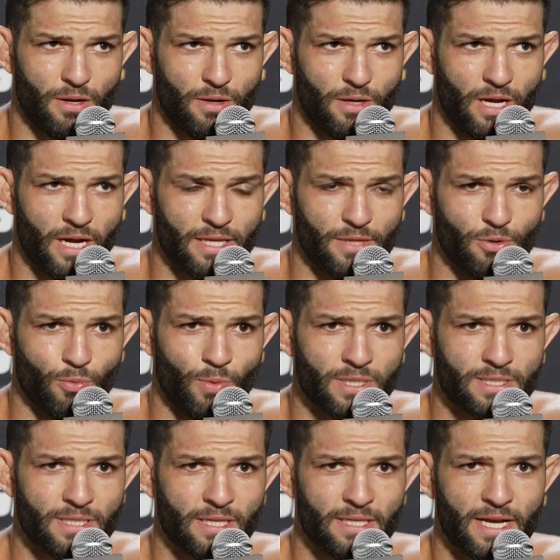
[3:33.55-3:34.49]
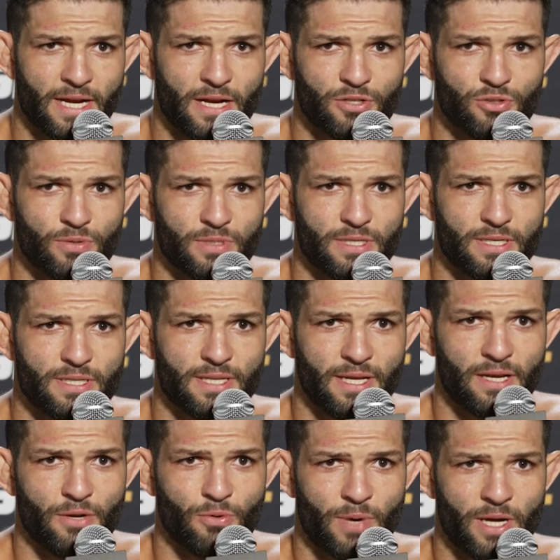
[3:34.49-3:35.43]
Uh, one thing that I don't
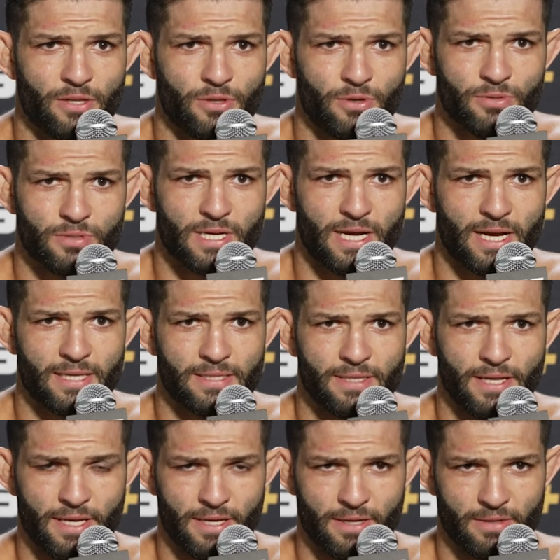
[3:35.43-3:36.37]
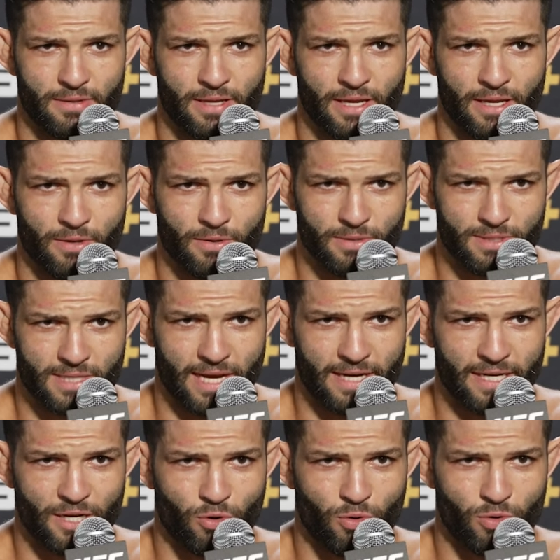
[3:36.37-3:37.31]
understand why those guys they they
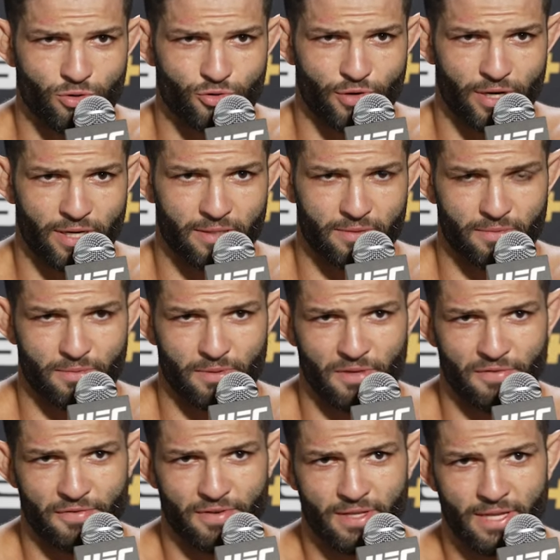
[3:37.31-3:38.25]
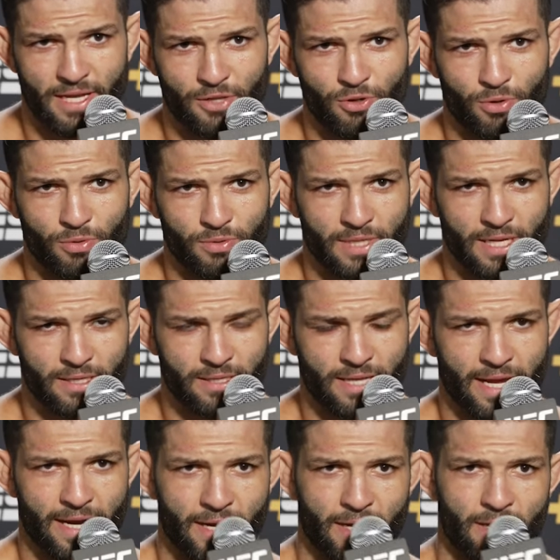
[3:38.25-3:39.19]
sign the contract if they don't that,
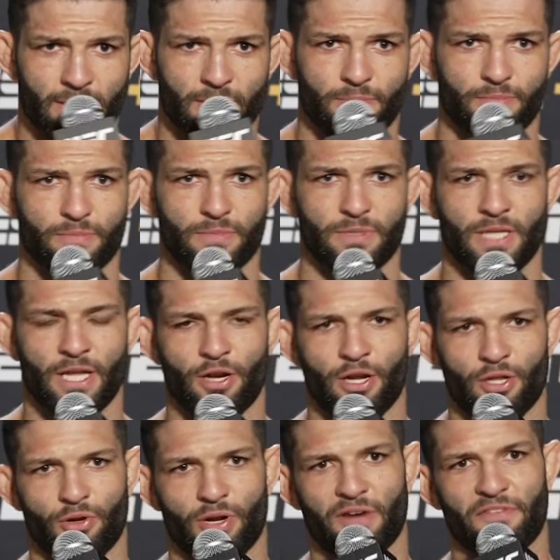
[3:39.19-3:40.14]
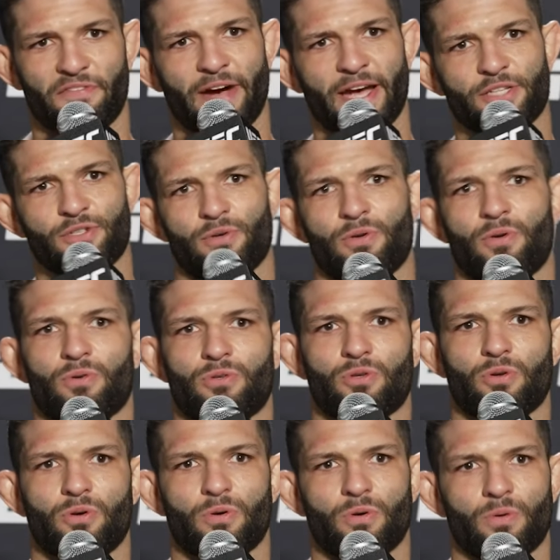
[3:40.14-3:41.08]
that uh, they're not gonna fight you know
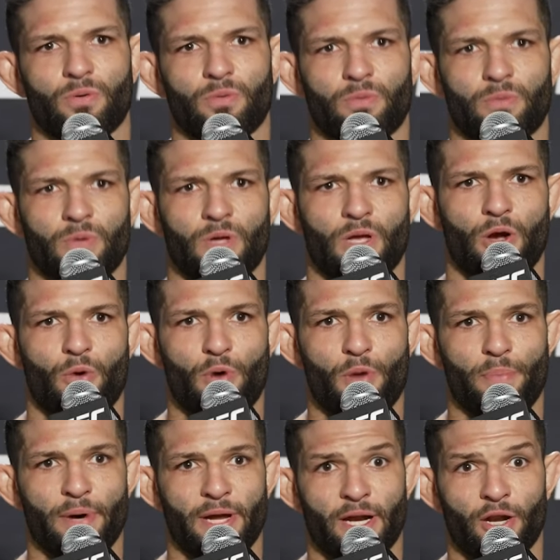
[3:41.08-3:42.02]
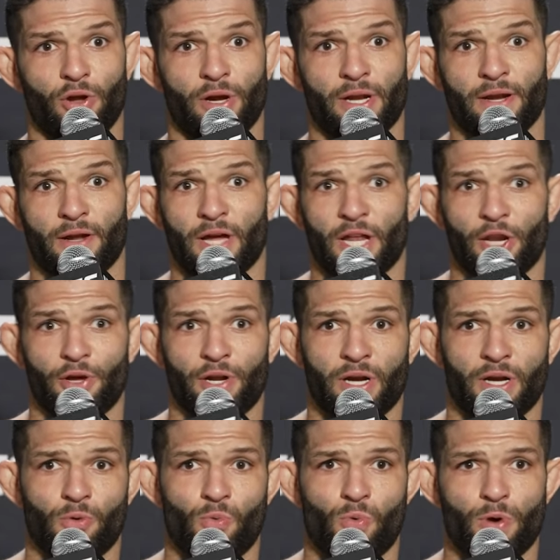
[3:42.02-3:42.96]
so we put a lot a lot
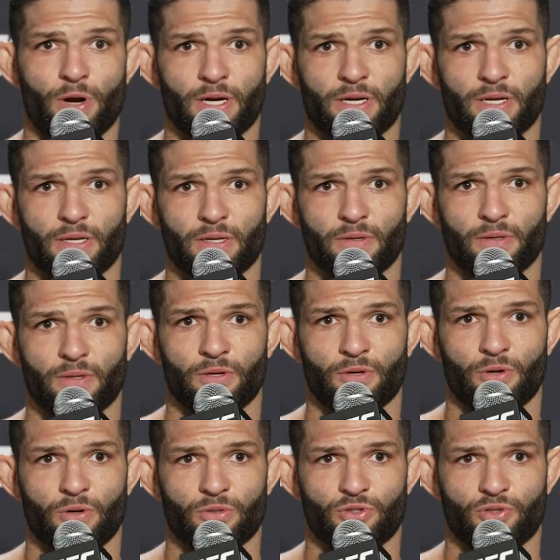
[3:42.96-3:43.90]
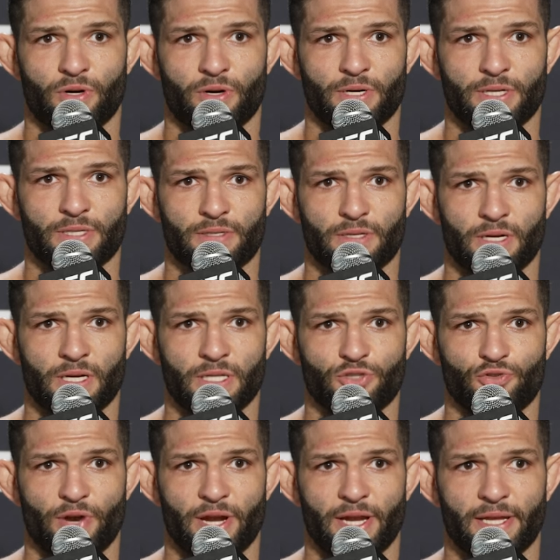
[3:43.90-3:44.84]
of work you know towards uh,
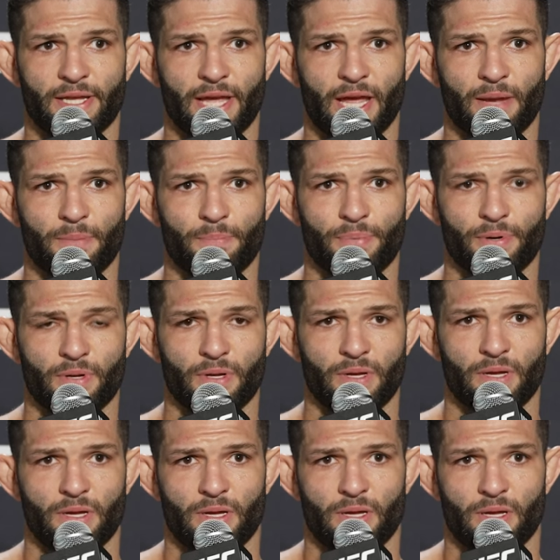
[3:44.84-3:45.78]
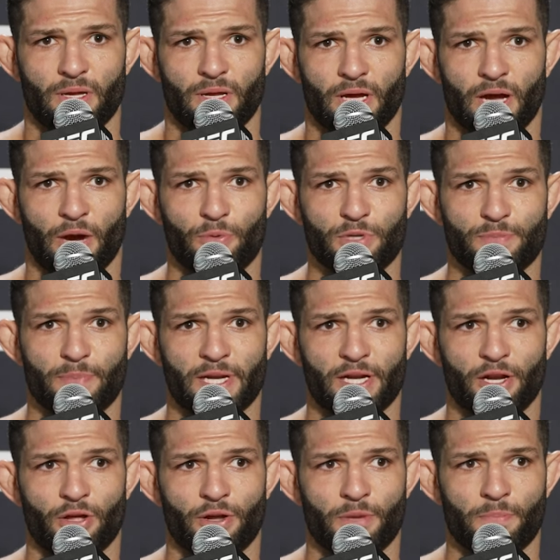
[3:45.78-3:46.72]
training camp uh, we spend
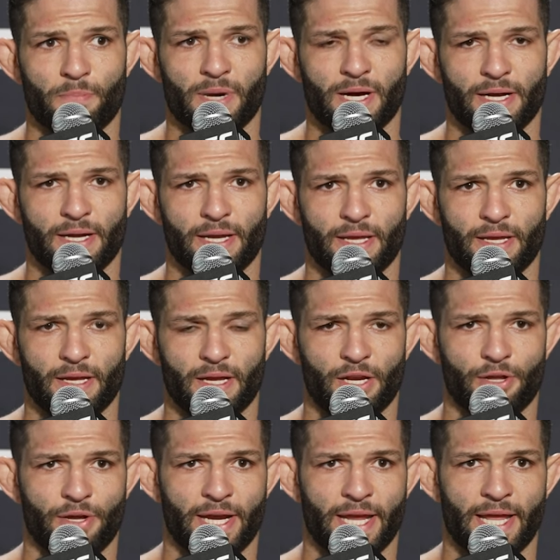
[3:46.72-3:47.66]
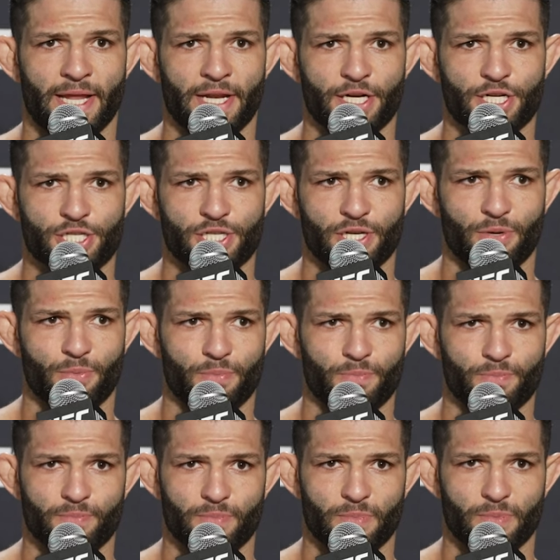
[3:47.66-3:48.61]
a lot of money a lot of energy
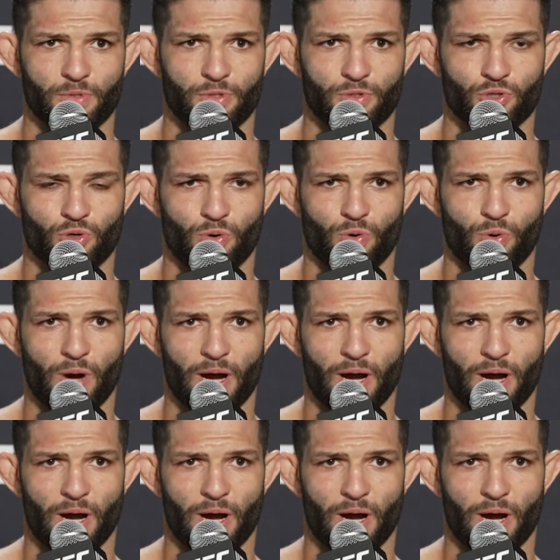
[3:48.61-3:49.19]
so